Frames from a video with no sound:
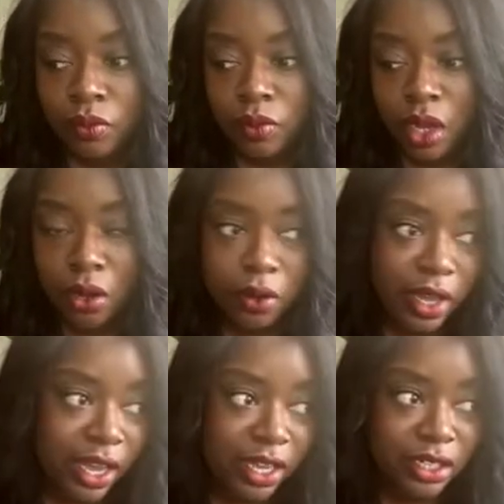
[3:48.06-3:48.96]
Oh
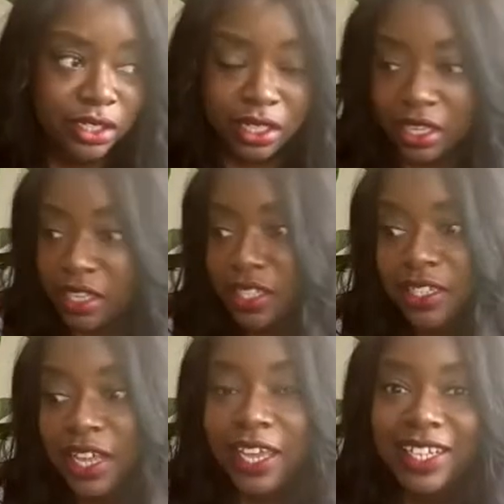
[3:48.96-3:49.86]
gosh, it's a
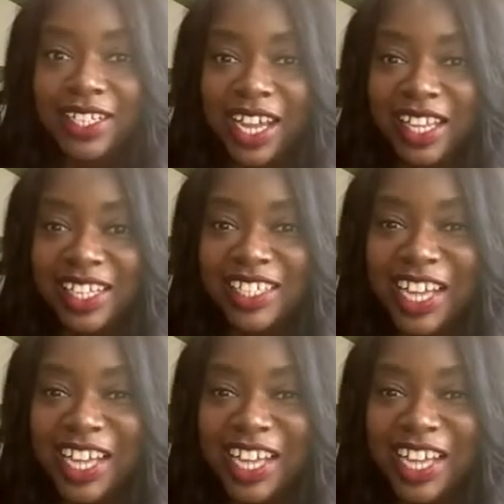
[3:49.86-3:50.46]
daily challenge.